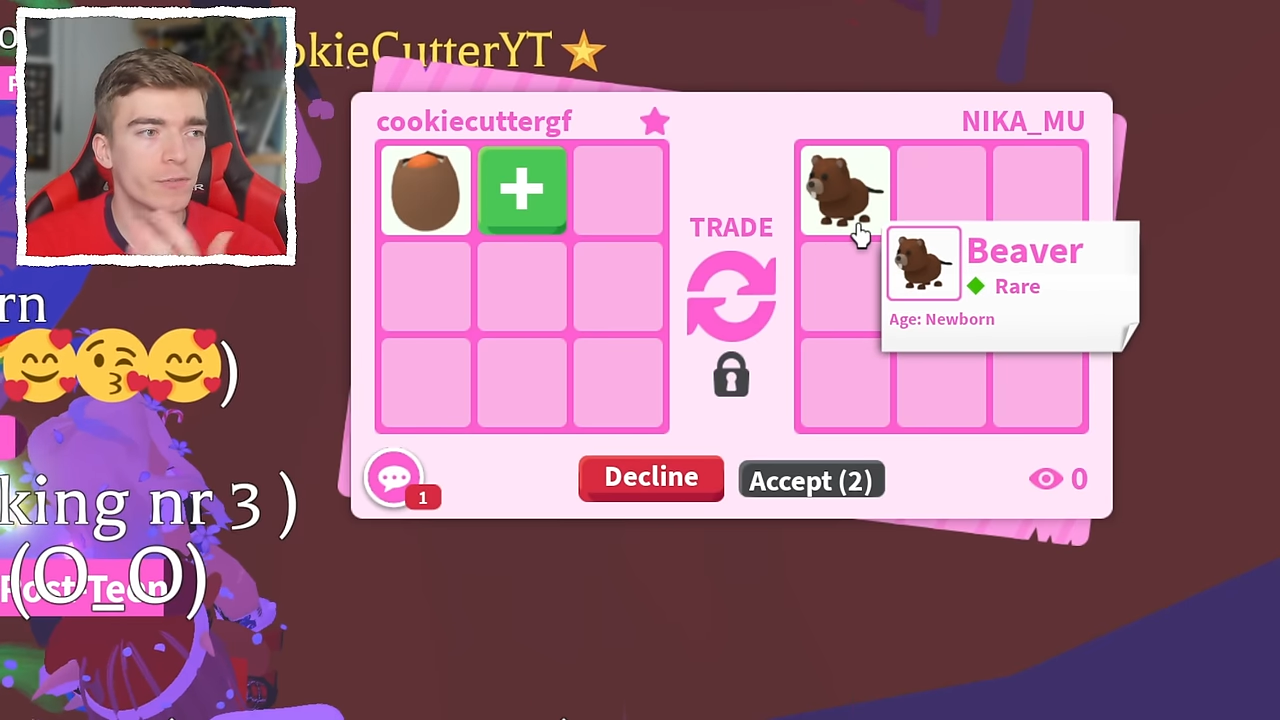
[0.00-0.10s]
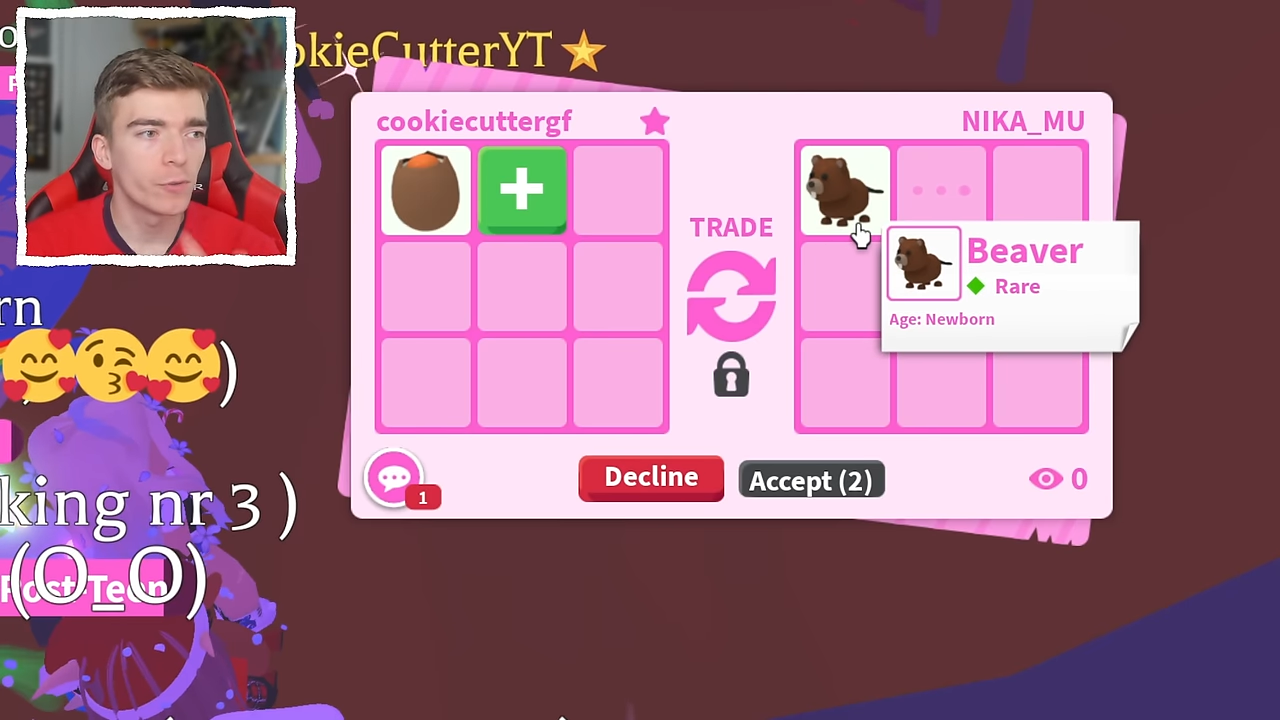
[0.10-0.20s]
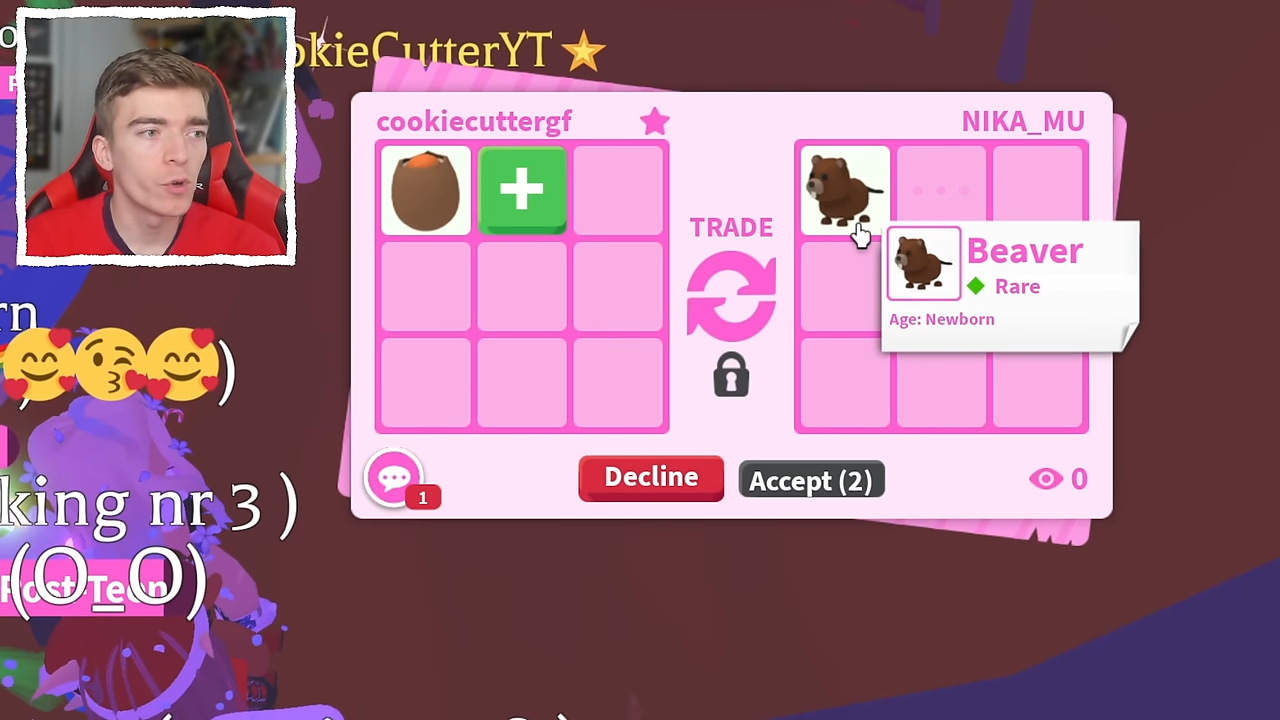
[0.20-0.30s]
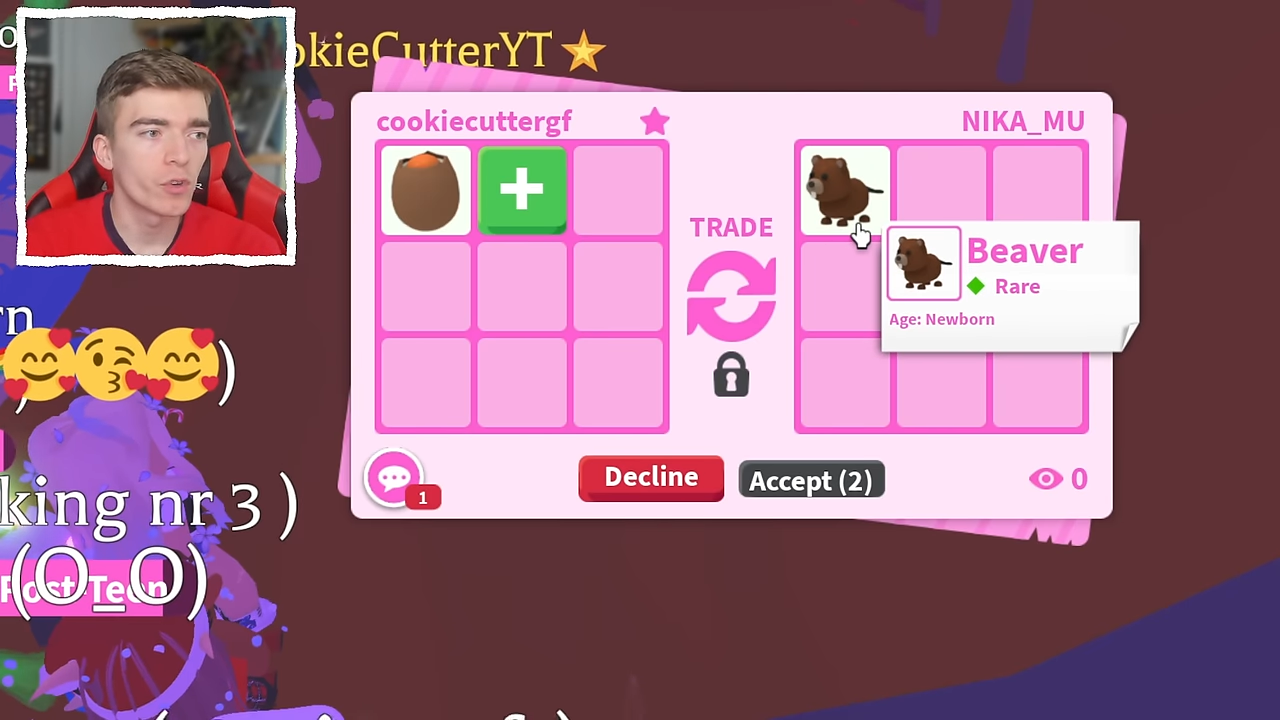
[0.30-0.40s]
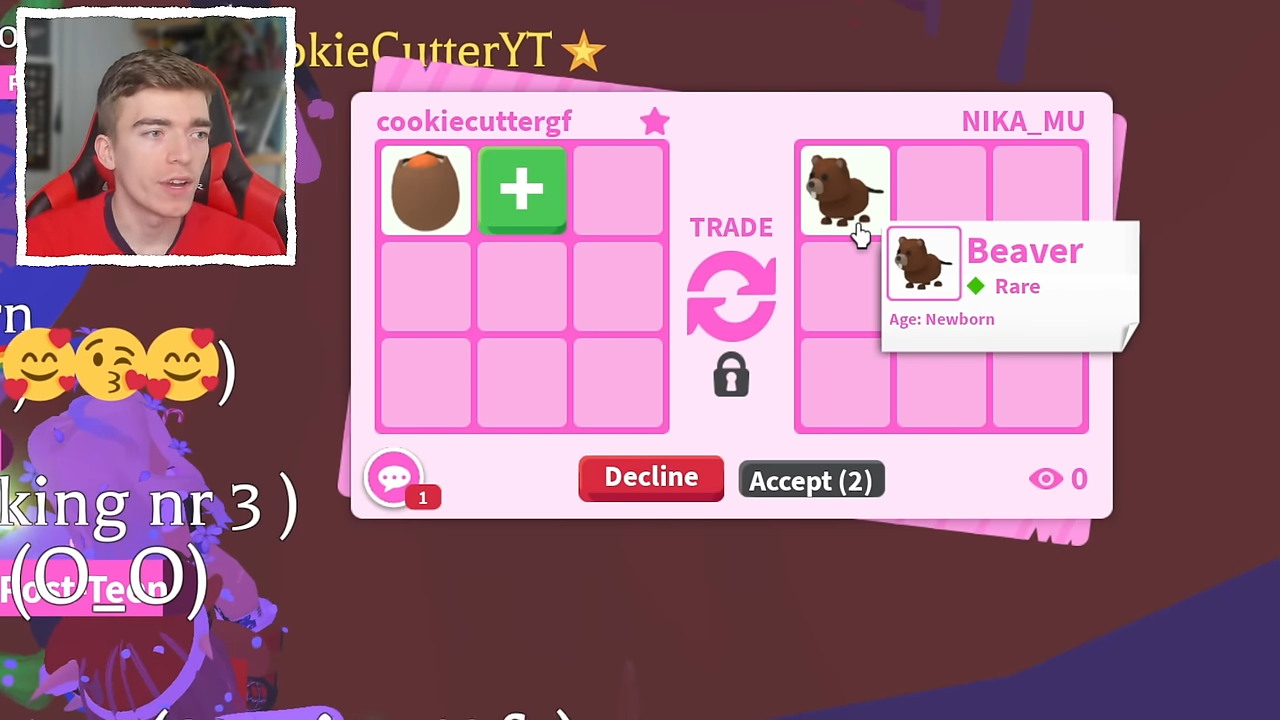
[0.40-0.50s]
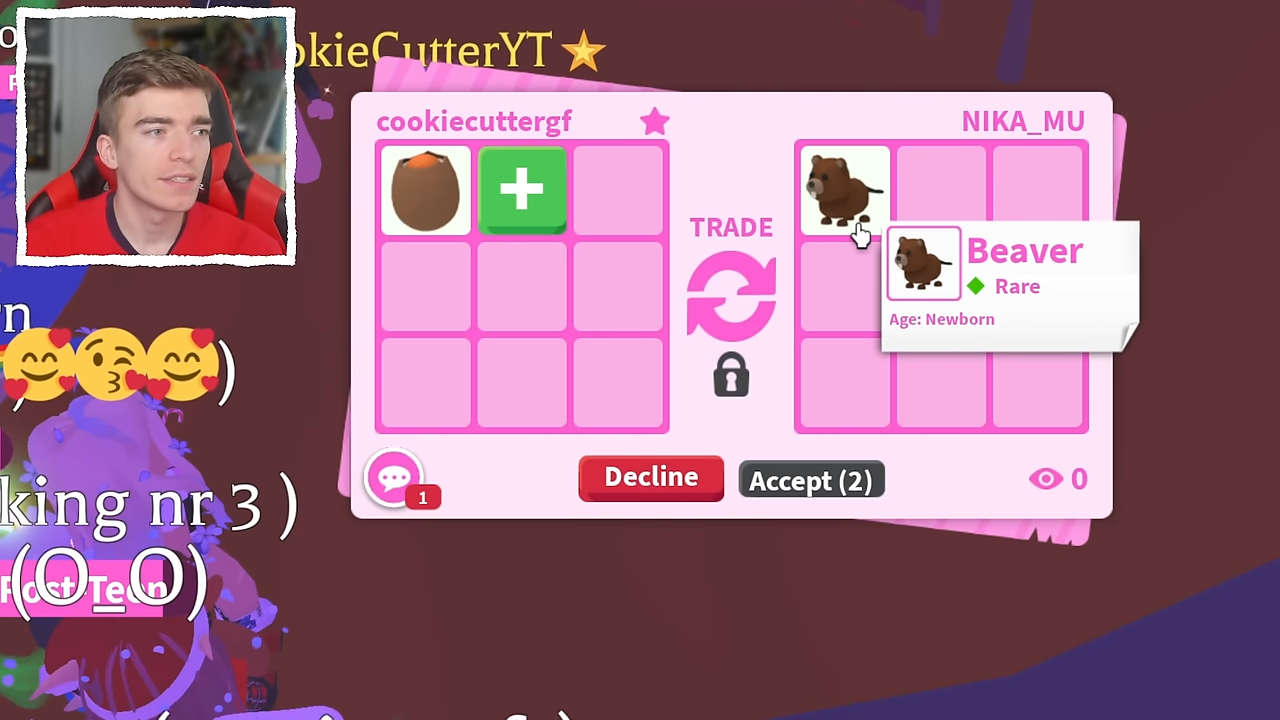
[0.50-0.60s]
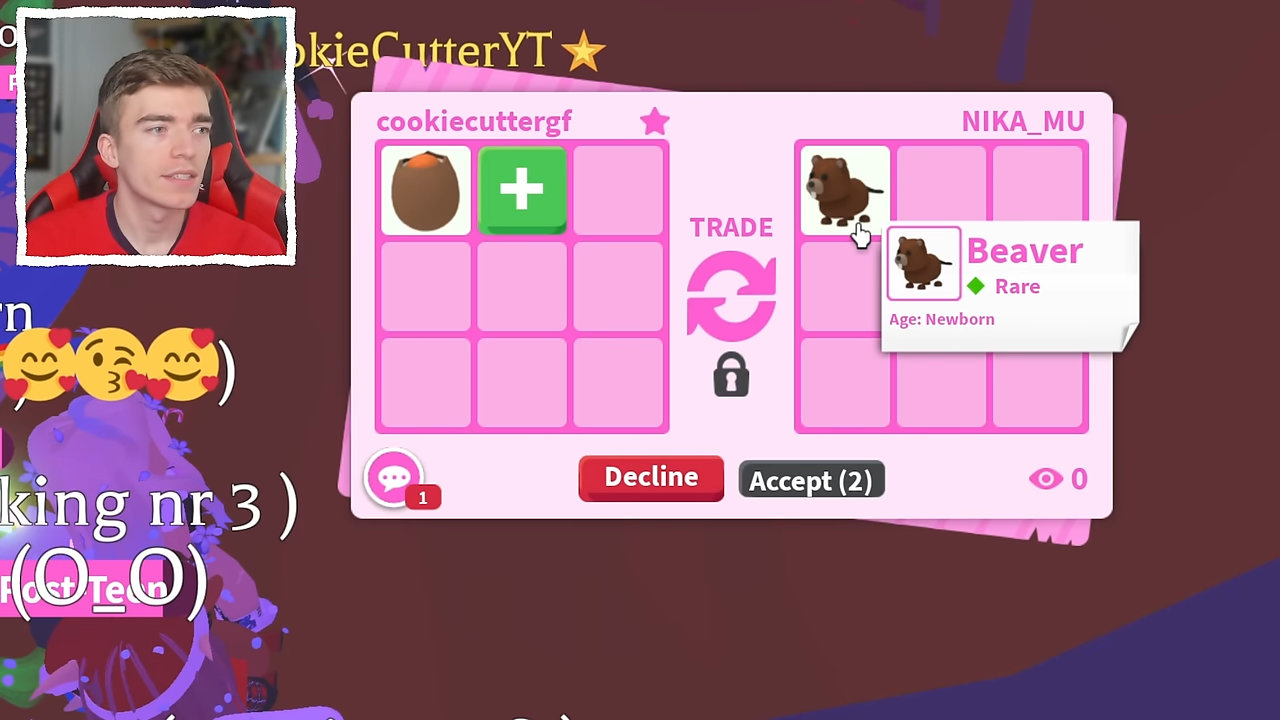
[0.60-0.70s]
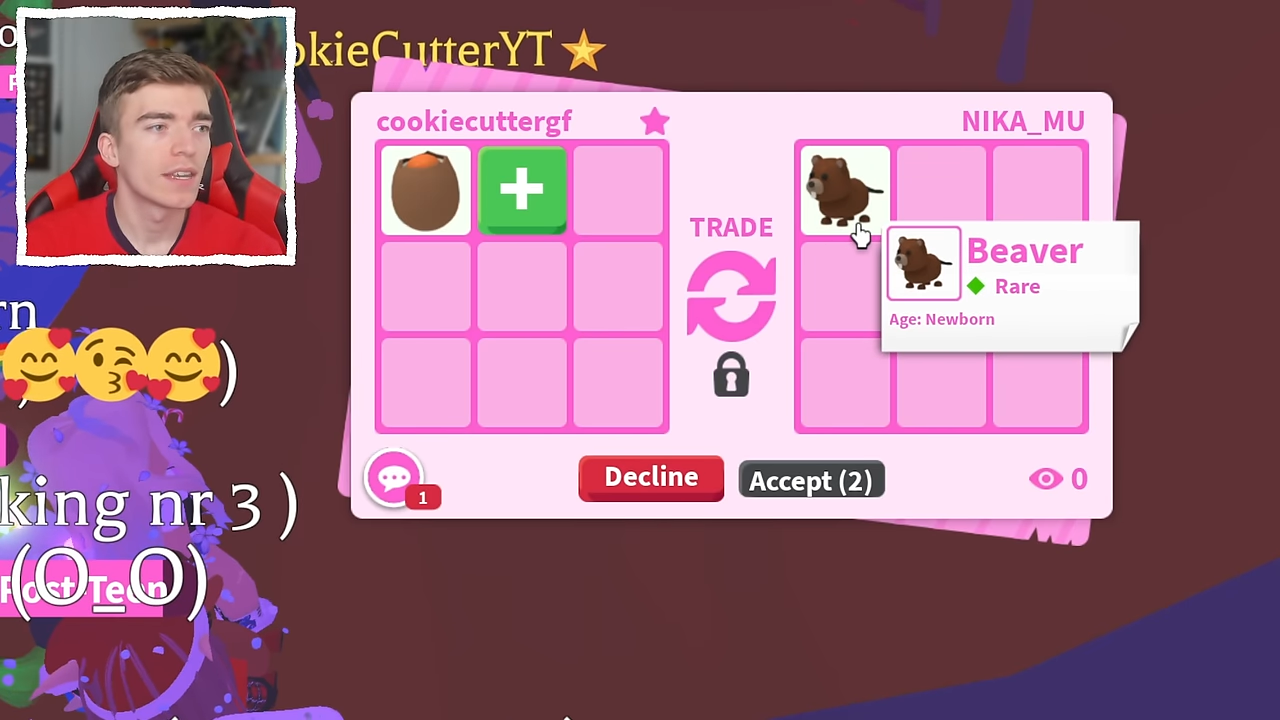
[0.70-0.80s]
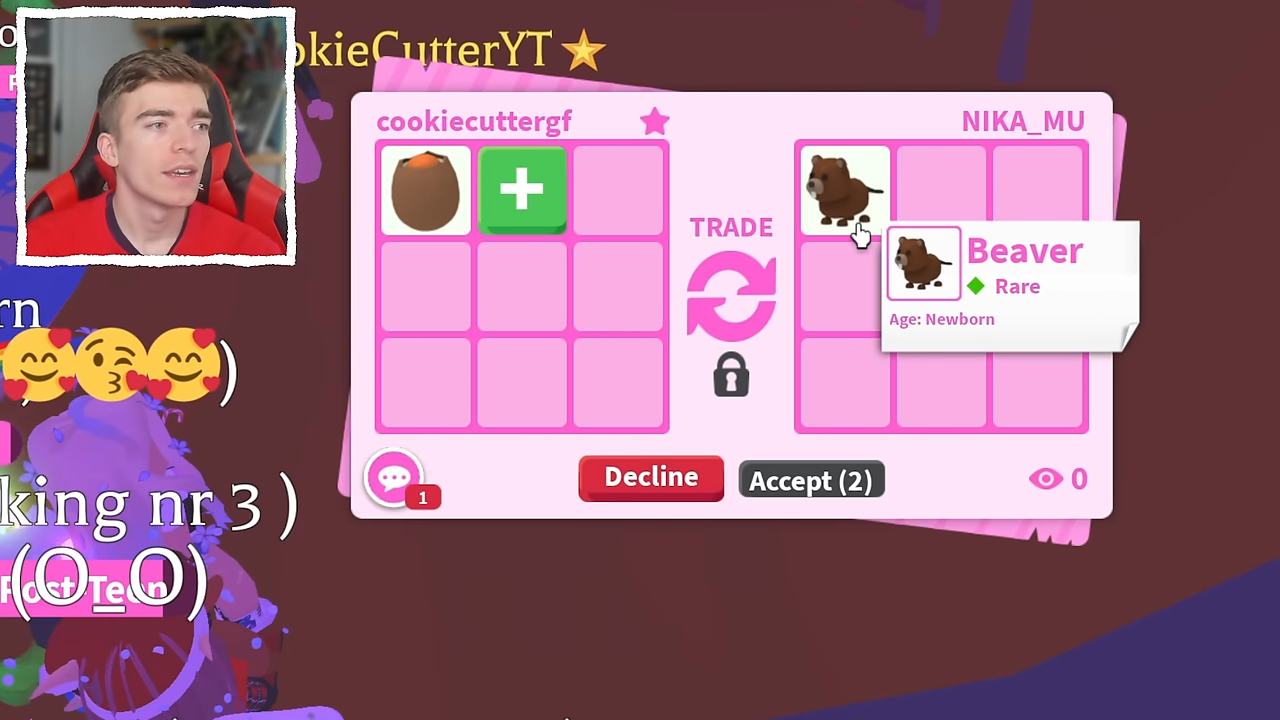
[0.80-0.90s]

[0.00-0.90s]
for it?